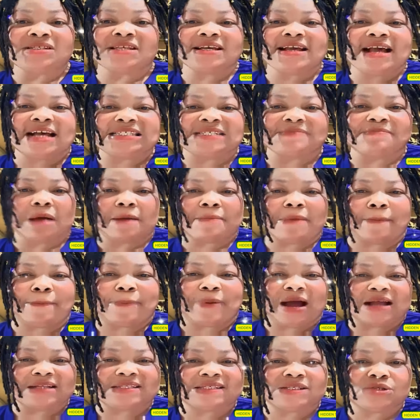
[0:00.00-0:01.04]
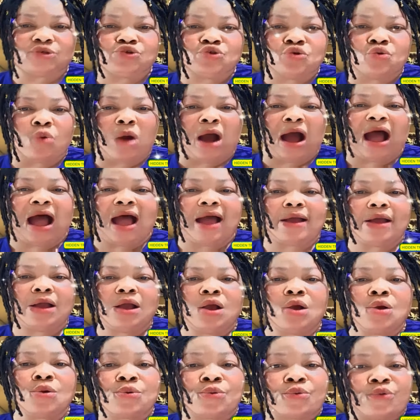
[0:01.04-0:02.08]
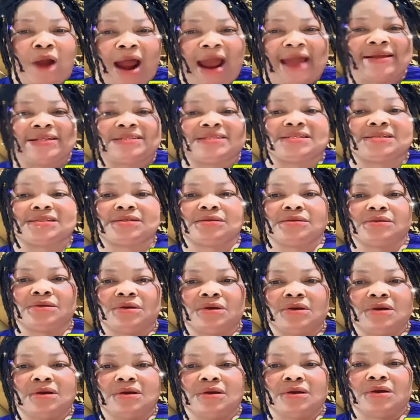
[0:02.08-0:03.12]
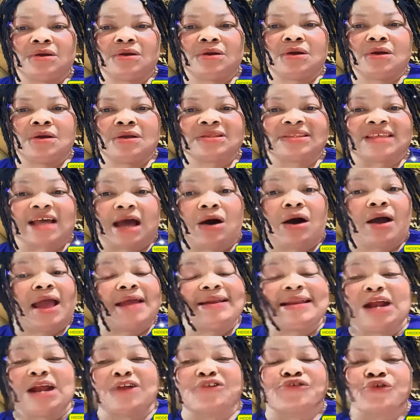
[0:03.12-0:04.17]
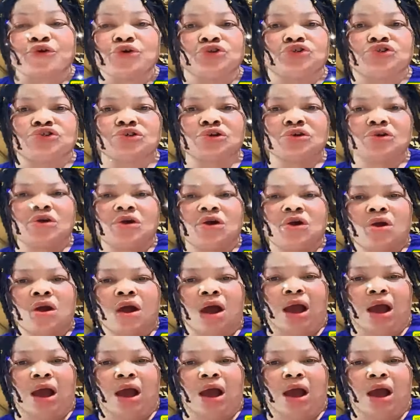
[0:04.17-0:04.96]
Or say, yes, Mama Patsy, you are right. Tell her the truth.